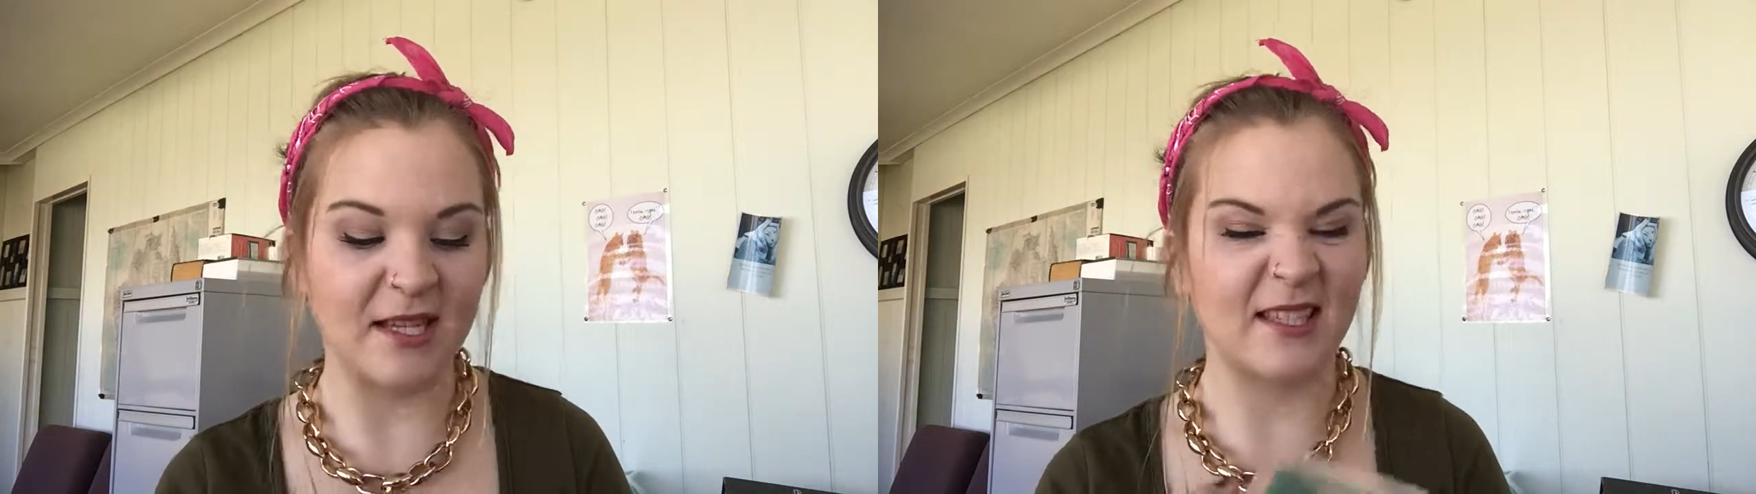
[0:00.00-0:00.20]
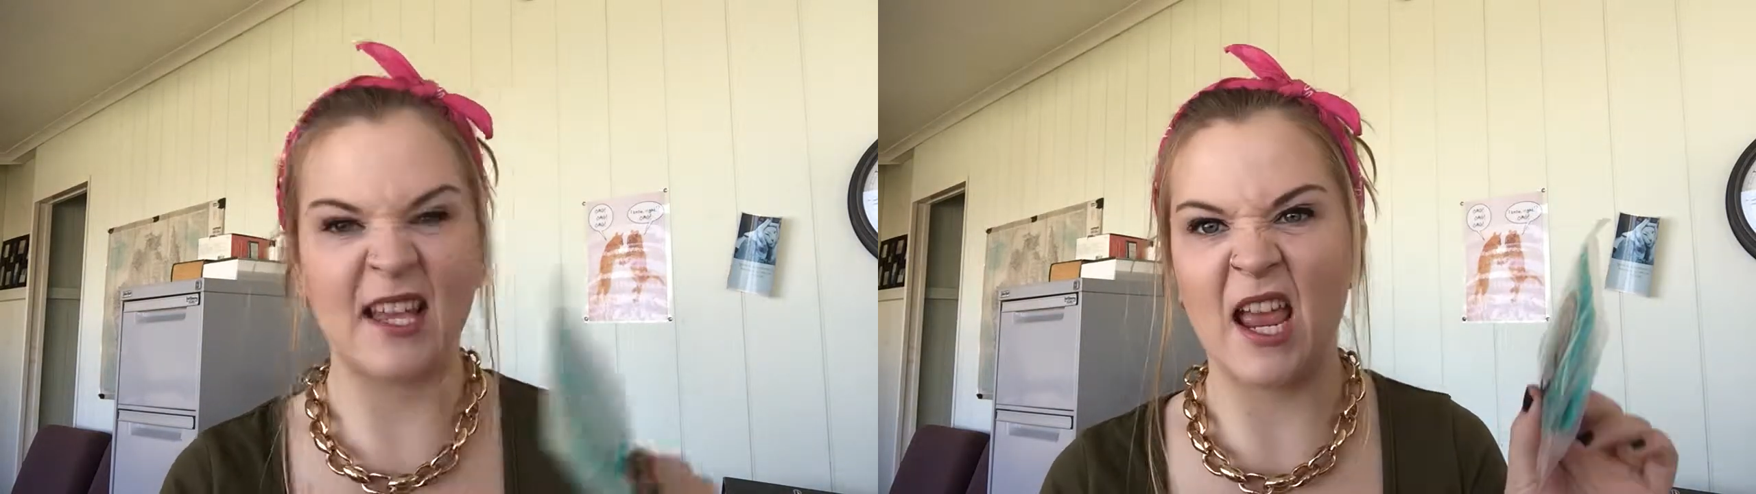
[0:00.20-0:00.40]

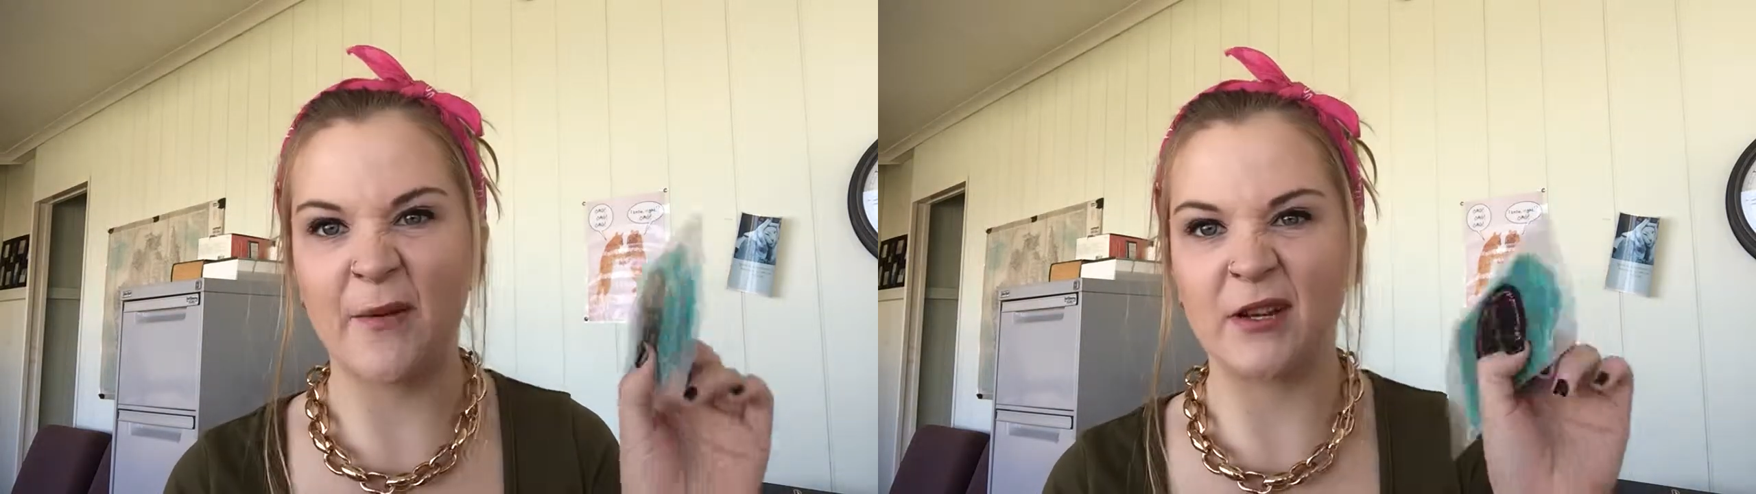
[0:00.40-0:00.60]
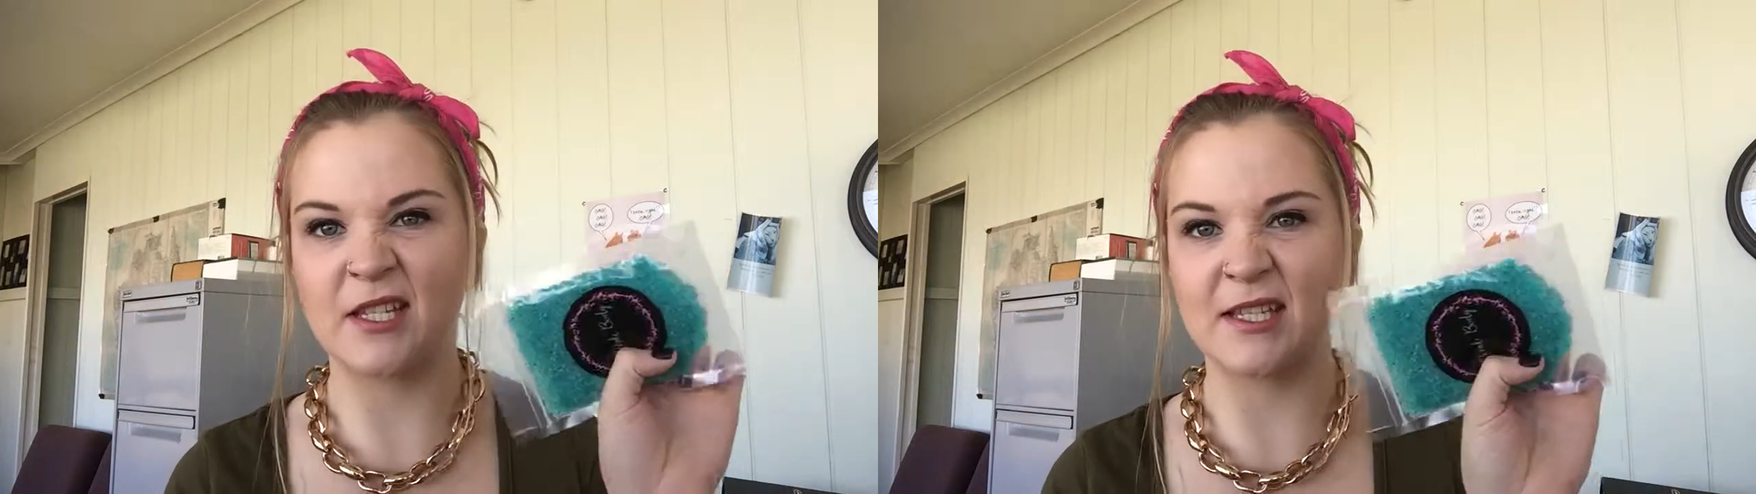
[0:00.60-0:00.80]
Doesn't say
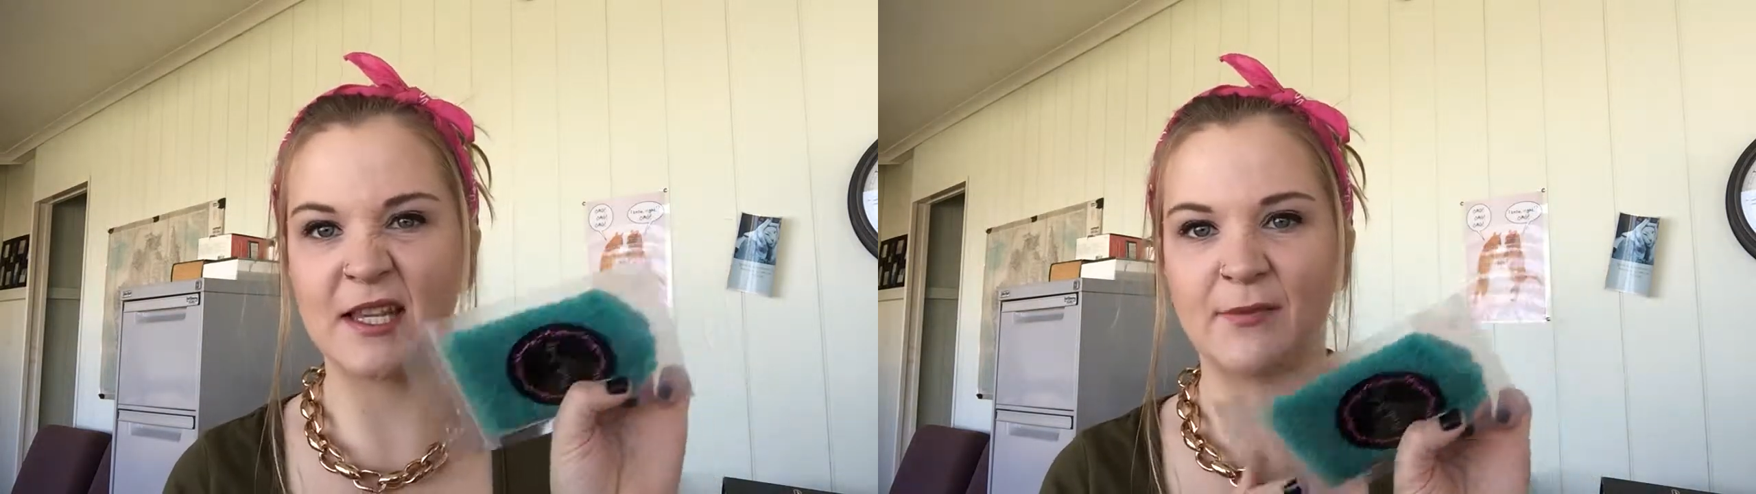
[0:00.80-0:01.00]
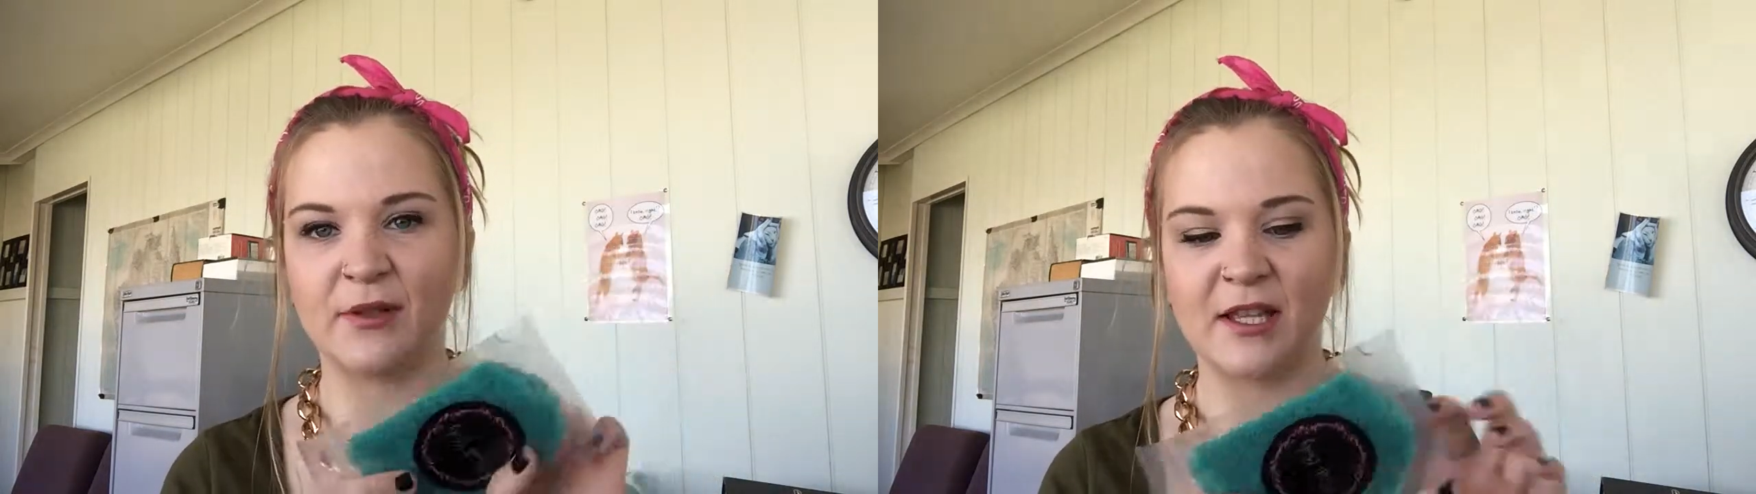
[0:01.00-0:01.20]
how much this
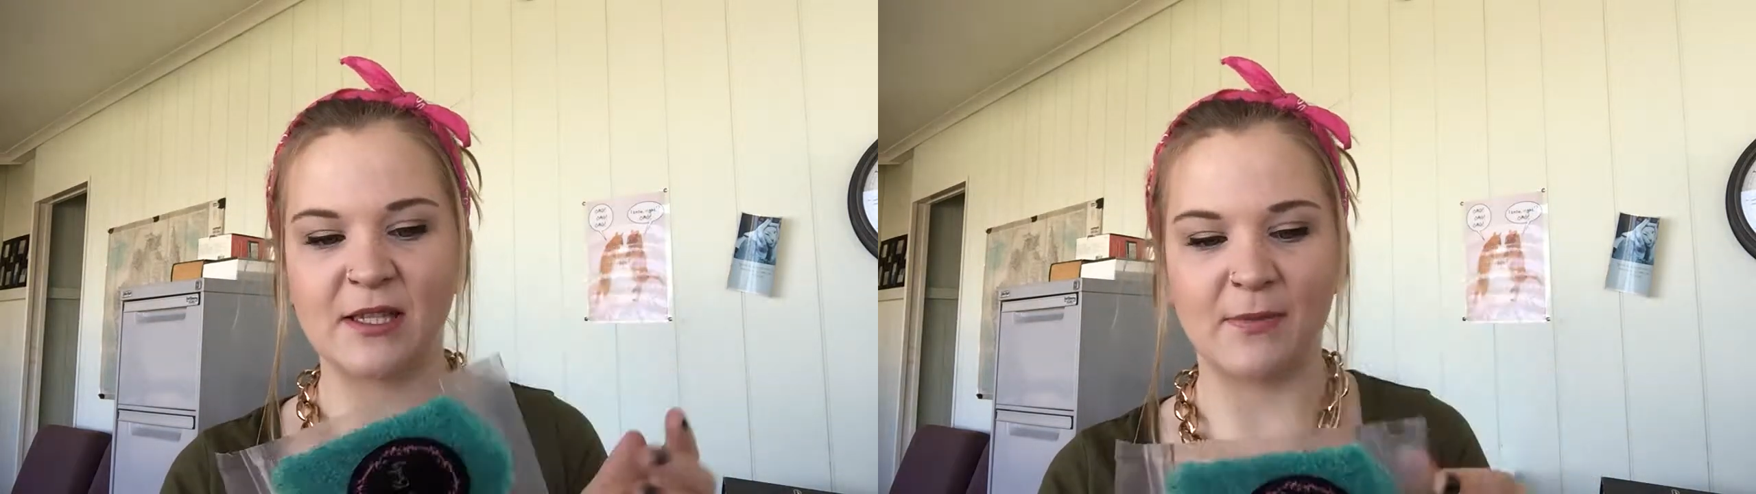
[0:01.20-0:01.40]
sample is,